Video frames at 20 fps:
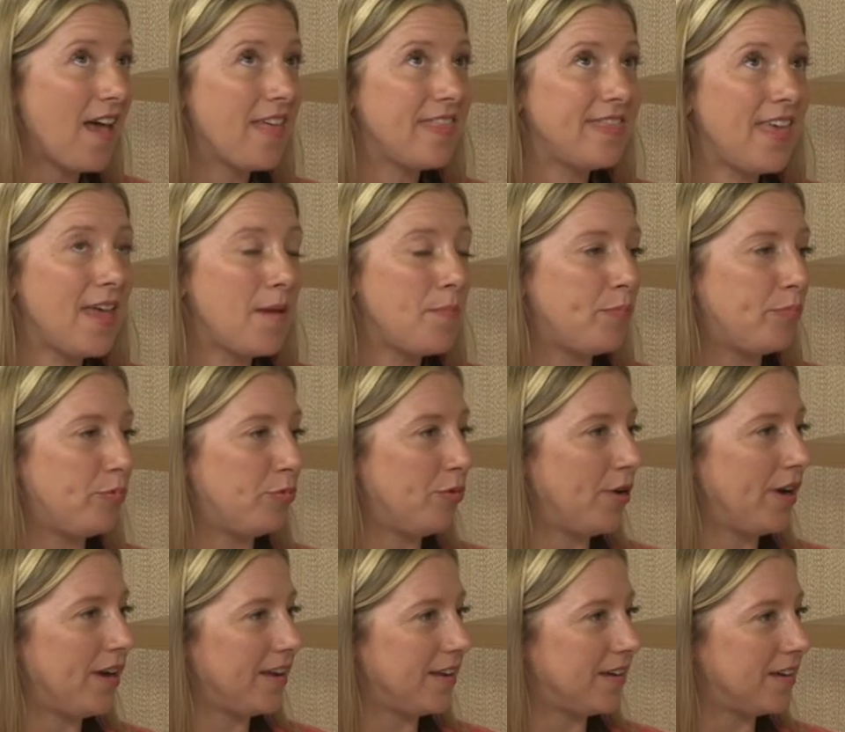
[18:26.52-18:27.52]
they're
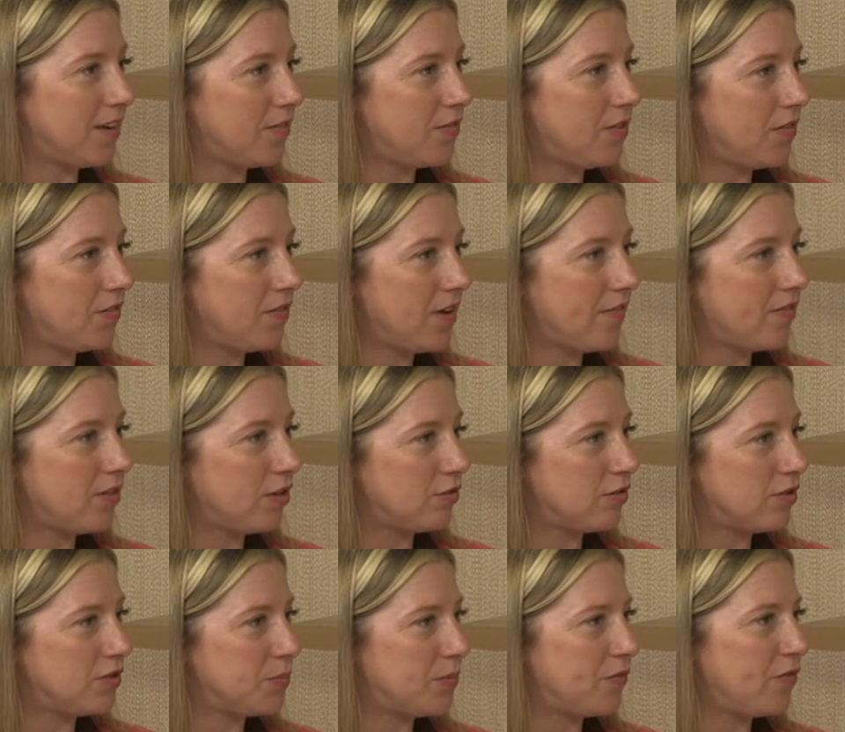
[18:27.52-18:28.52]
brilliant if you've never
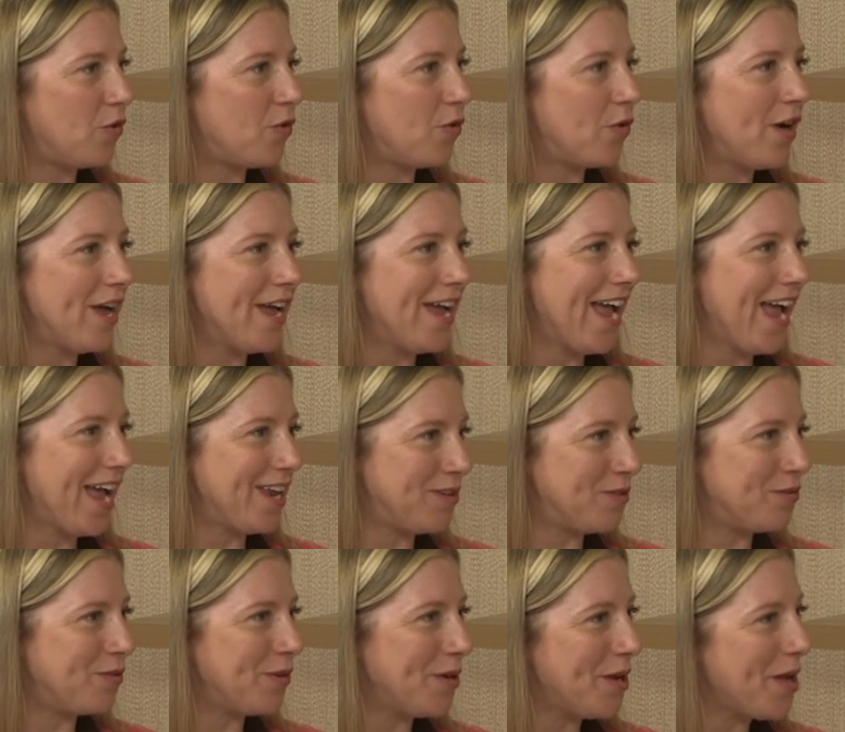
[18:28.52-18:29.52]
cruised before and
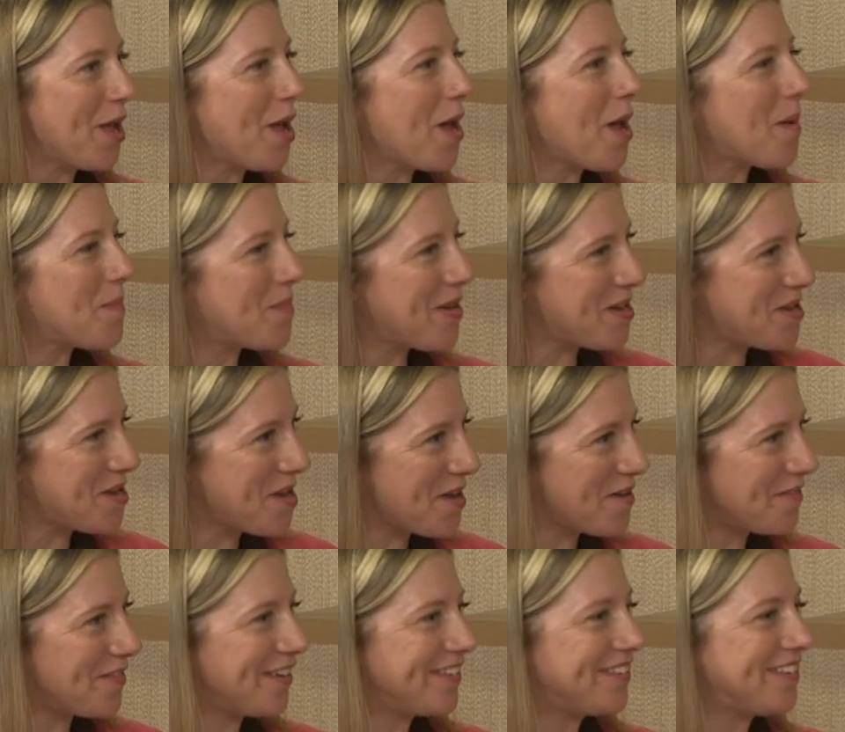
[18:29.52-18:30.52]
you're a bit
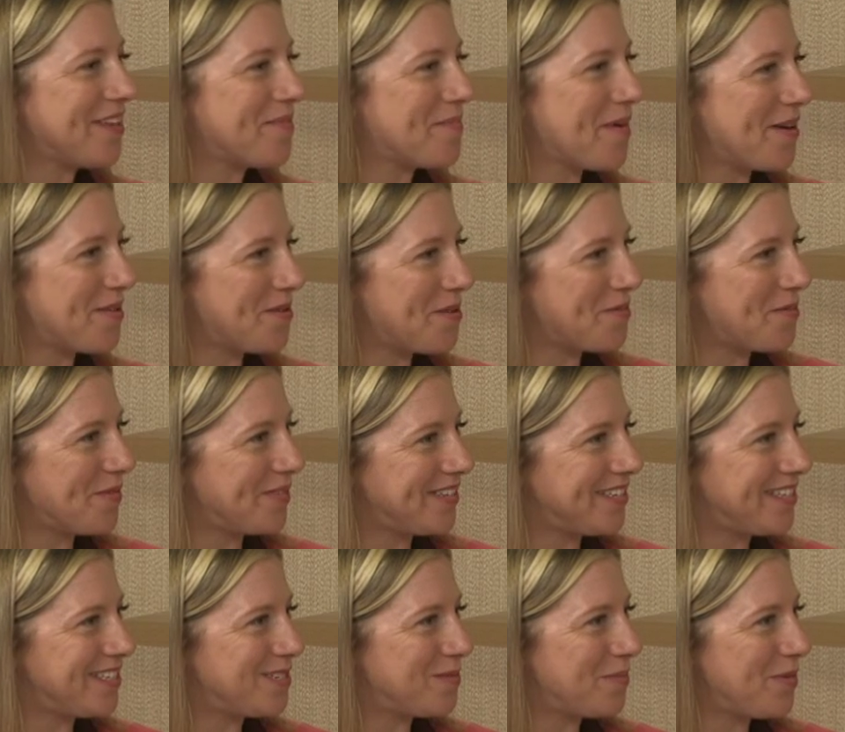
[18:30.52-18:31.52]
nervous about not
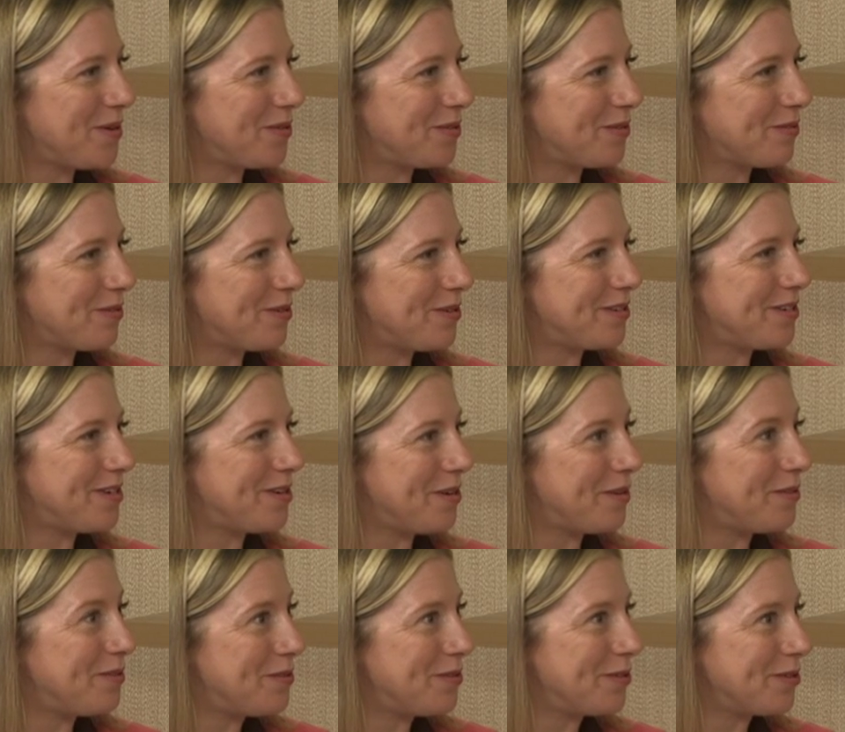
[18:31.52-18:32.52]
wanting to be on a cruise you know
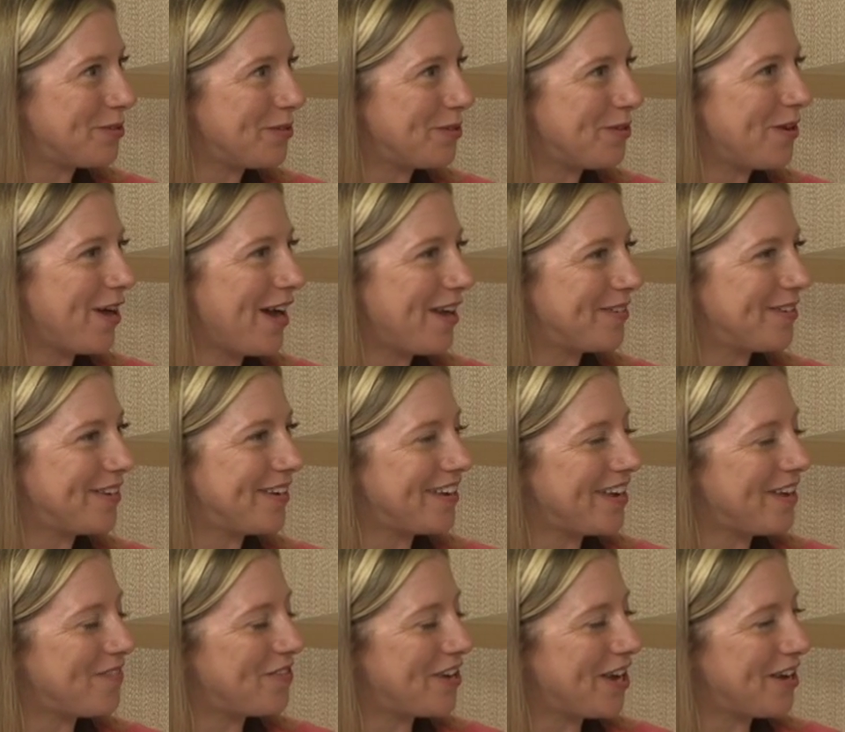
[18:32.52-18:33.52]
you're not sure how you,
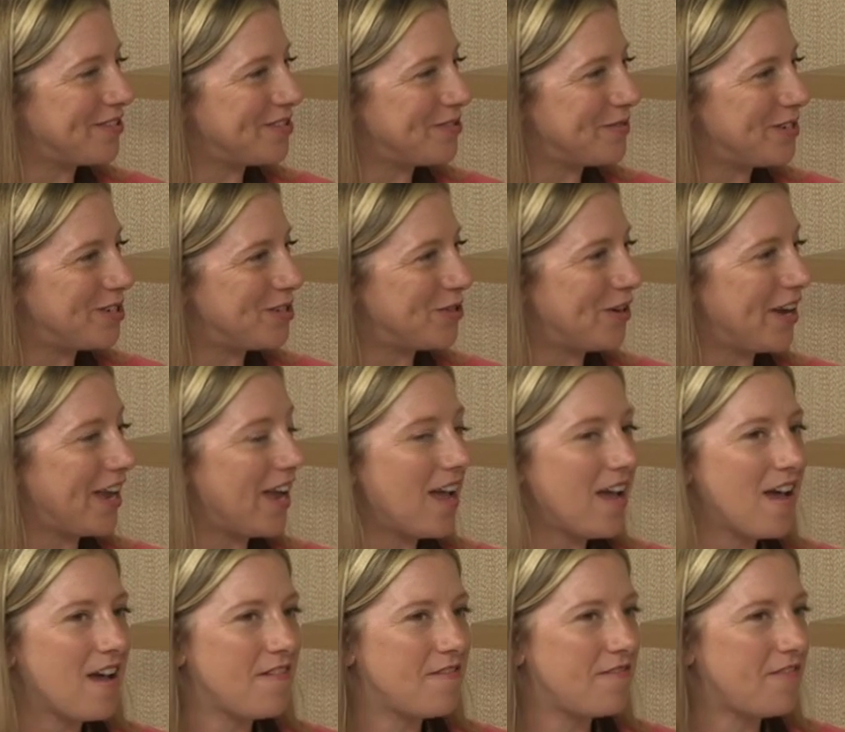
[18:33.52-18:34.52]
if you're going to enjoy it
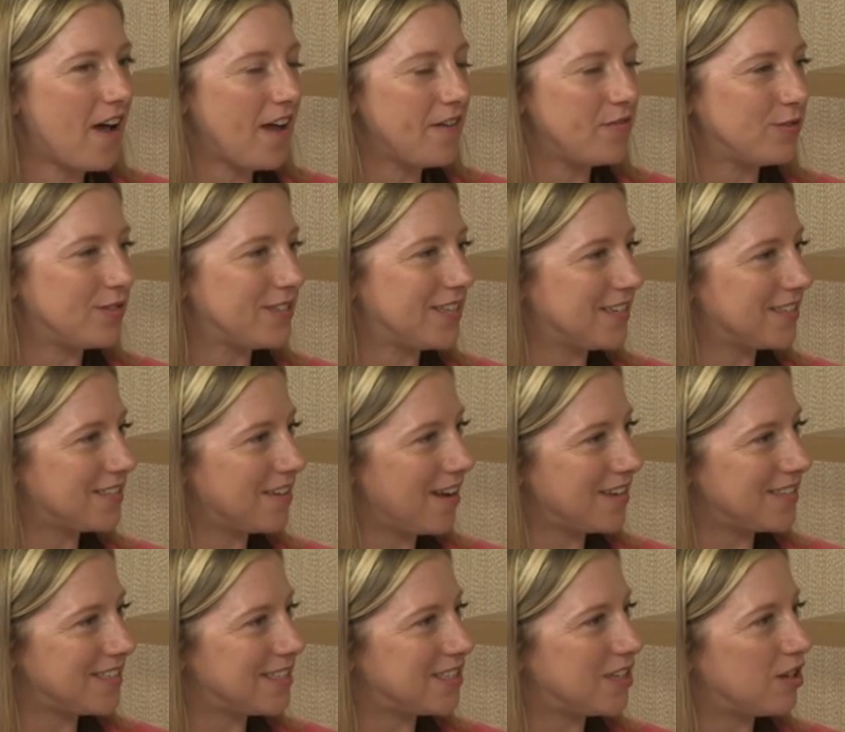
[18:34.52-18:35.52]
five or six
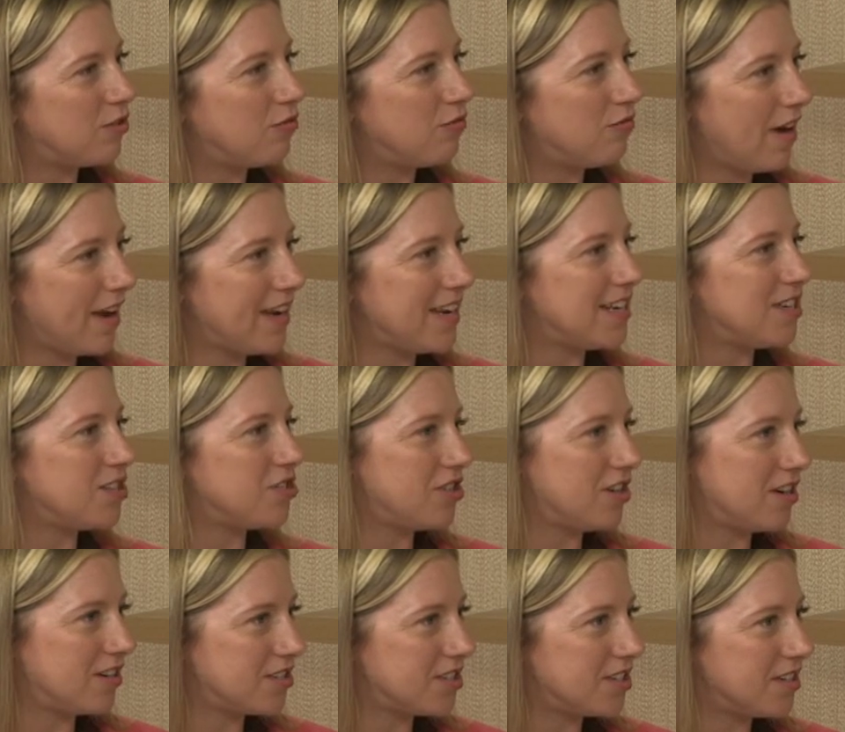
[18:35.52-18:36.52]
nights is a great
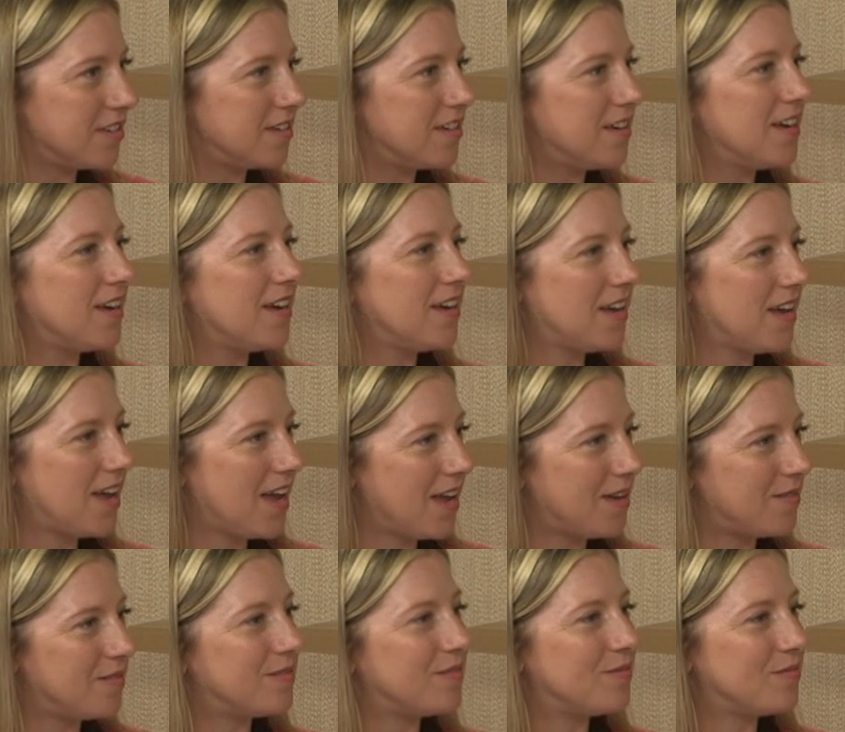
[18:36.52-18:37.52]
introduction
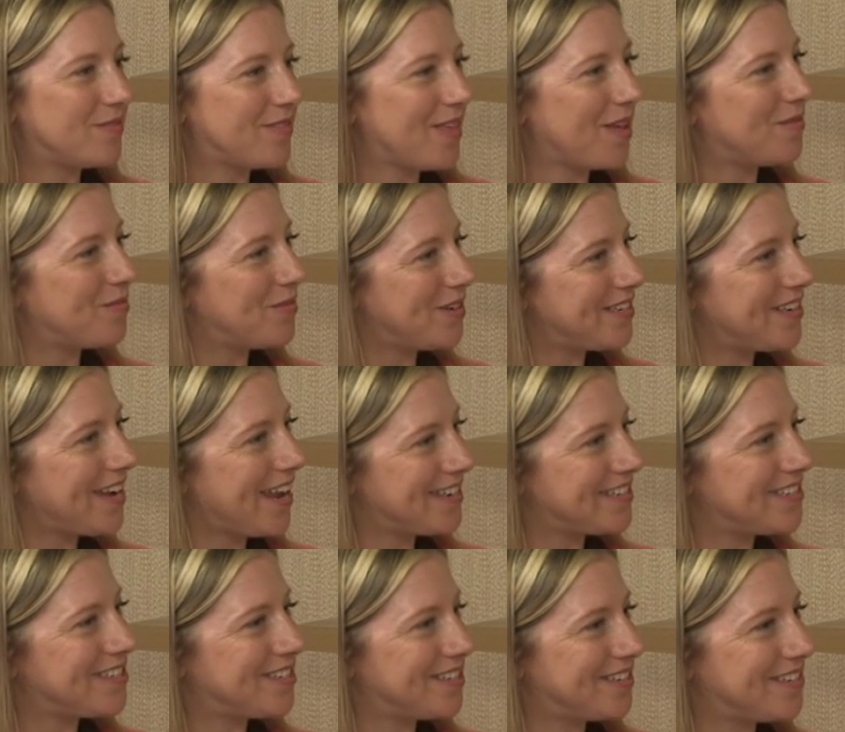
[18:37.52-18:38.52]
and then we
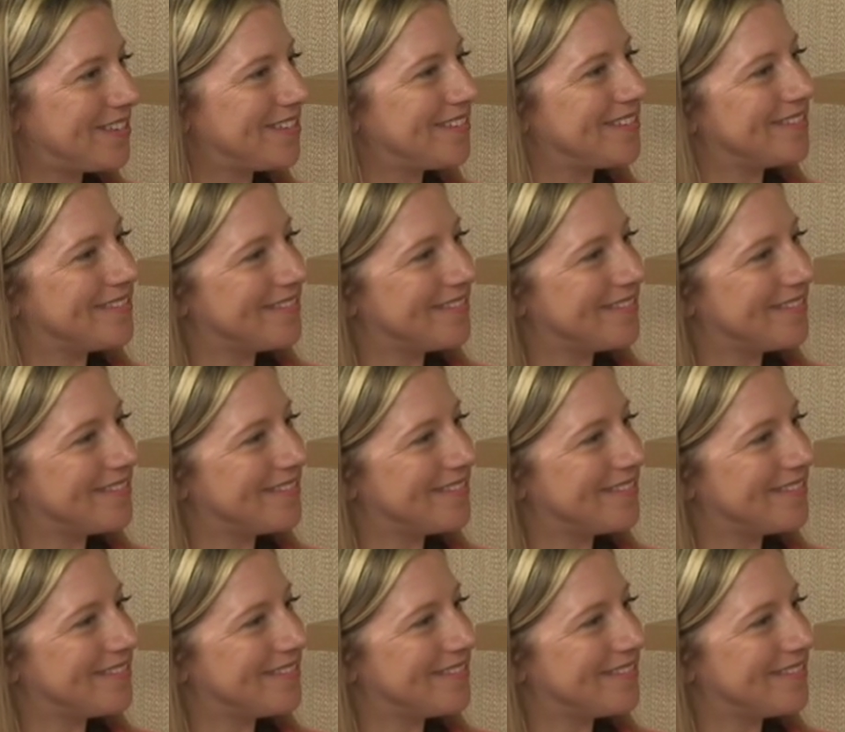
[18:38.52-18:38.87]
tend to